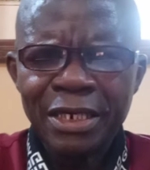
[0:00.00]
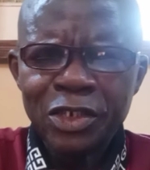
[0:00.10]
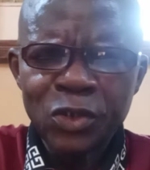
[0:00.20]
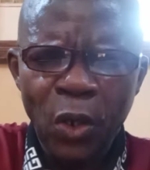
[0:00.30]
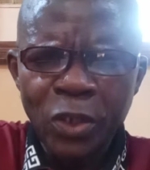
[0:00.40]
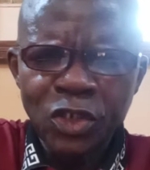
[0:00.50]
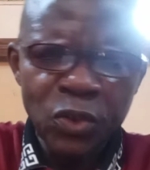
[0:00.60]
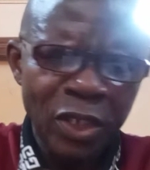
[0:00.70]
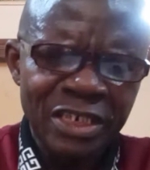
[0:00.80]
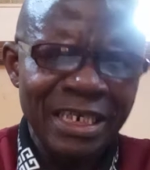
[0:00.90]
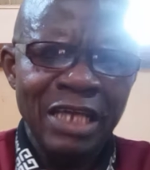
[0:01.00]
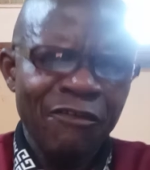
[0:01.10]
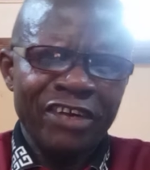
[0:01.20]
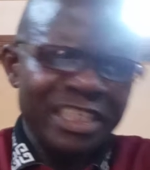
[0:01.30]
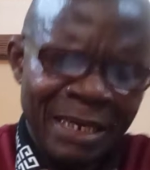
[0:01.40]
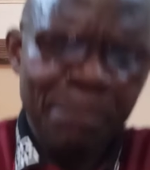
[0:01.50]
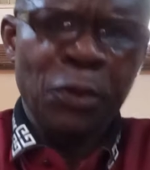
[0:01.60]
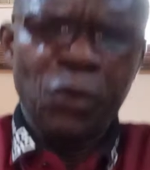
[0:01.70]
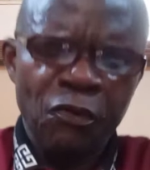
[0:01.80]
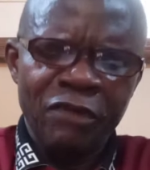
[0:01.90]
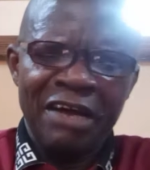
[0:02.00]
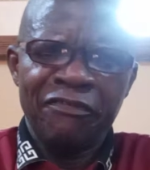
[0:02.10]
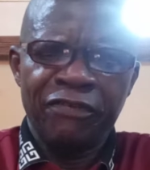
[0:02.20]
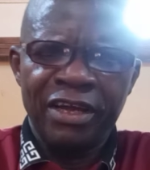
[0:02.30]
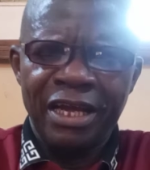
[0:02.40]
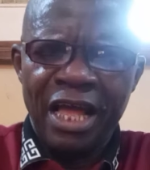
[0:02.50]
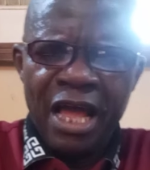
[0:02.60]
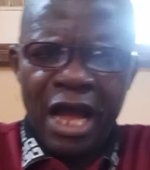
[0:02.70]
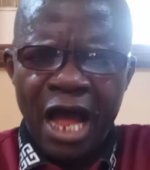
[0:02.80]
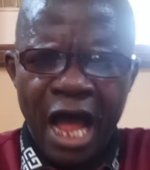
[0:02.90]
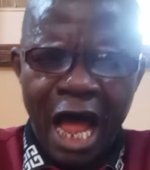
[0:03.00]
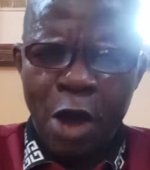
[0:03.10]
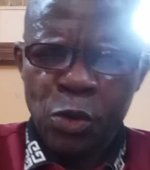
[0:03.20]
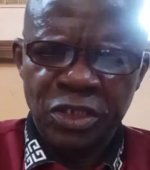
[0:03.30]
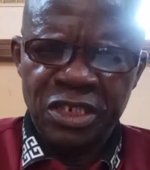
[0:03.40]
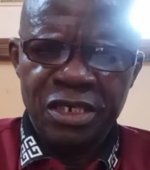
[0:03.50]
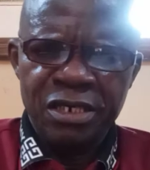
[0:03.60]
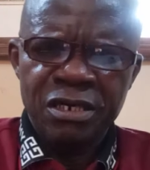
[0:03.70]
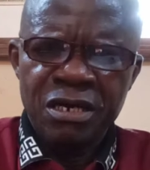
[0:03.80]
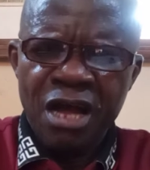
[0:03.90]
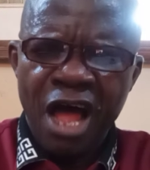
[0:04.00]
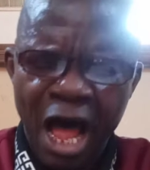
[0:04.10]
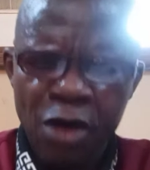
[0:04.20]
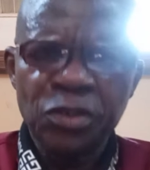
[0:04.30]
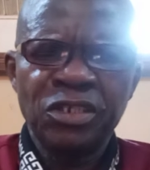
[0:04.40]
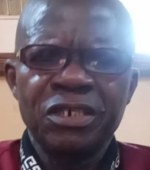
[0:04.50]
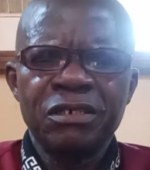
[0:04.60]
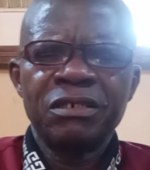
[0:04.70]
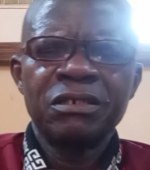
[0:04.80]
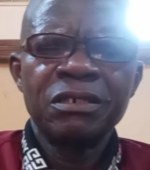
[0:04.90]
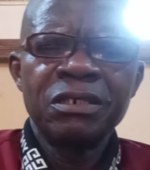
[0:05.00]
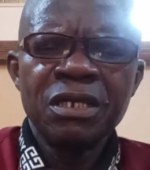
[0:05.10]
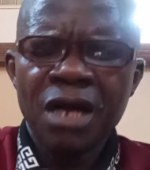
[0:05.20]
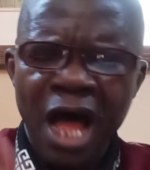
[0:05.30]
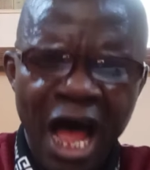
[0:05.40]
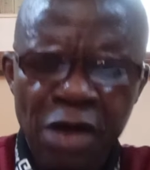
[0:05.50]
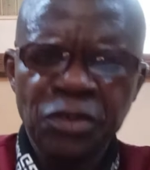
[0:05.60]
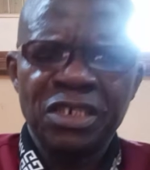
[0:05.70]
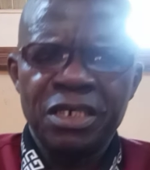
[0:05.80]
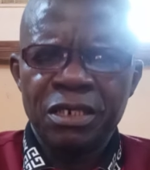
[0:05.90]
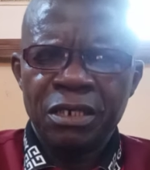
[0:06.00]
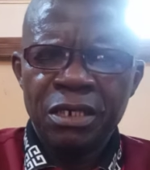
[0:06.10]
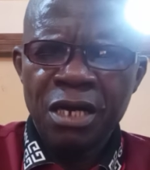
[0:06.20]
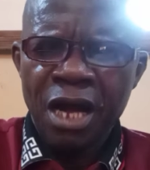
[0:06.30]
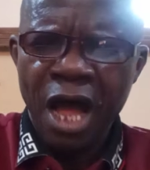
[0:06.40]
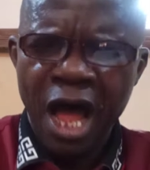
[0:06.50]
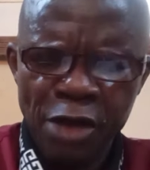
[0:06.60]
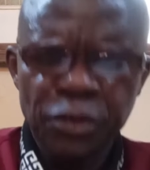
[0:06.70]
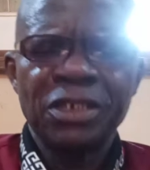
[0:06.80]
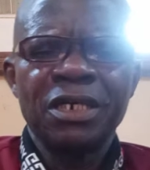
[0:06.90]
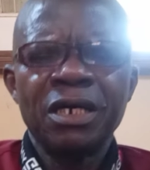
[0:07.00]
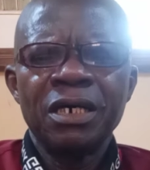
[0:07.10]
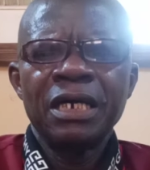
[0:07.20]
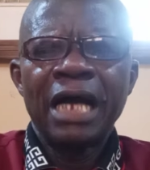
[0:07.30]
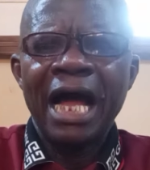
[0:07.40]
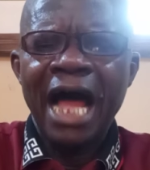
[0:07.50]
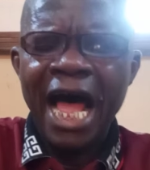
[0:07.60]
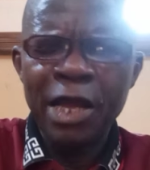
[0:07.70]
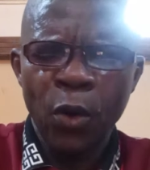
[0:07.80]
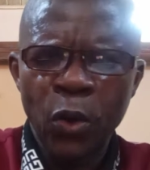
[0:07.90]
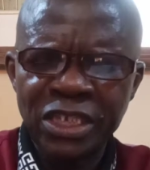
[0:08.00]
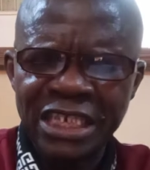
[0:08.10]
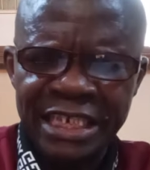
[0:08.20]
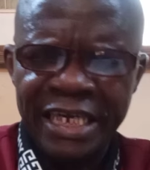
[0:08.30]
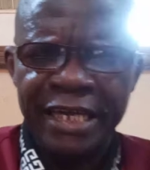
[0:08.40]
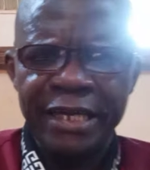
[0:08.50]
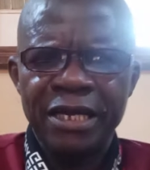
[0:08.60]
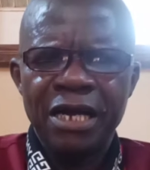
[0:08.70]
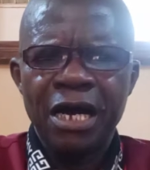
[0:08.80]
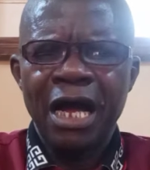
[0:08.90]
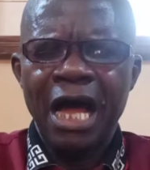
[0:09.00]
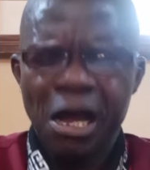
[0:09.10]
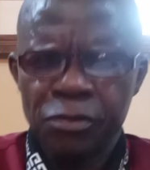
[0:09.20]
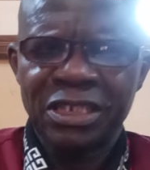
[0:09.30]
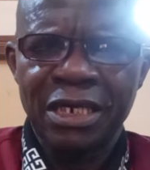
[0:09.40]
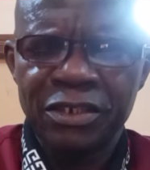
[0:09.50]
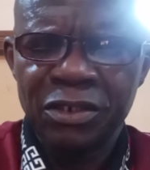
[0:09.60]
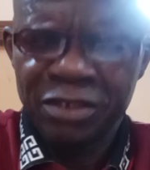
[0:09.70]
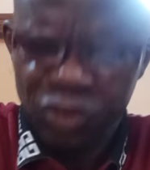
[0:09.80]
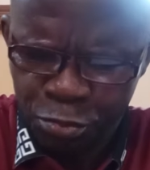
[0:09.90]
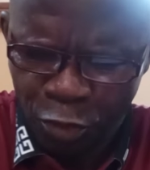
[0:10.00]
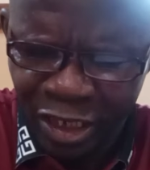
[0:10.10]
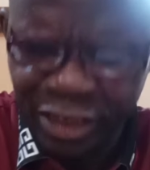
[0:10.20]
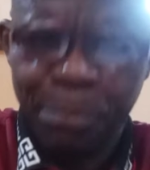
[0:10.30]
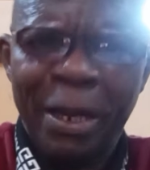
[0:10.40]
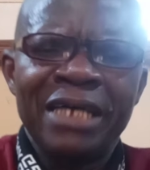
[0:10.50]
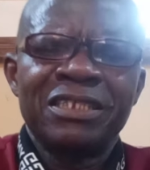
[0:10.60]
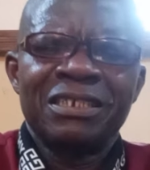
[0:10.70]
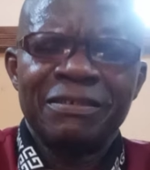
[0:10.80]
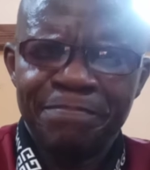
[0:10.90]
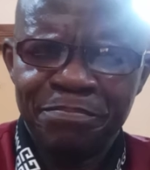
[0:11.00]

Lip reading: So it's so interesting. For example, we have out, out, out, out, IOTA, outer, smallest part.